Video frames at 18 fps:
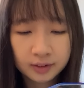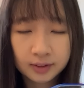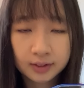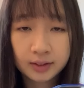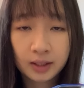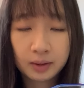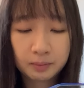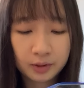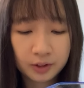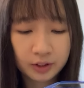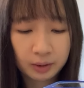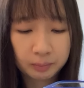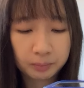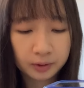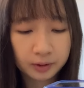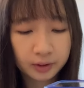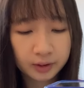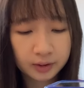the same in
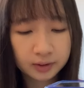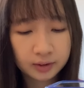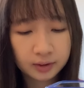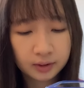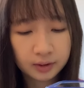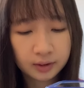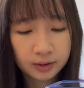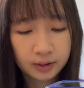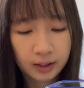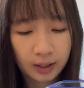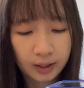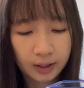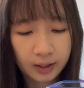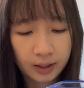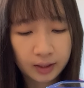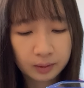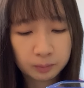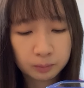Japanese,
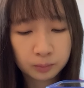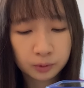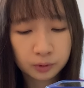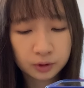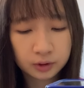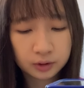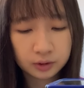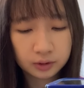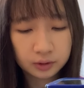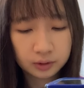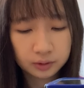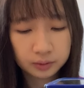takamoku.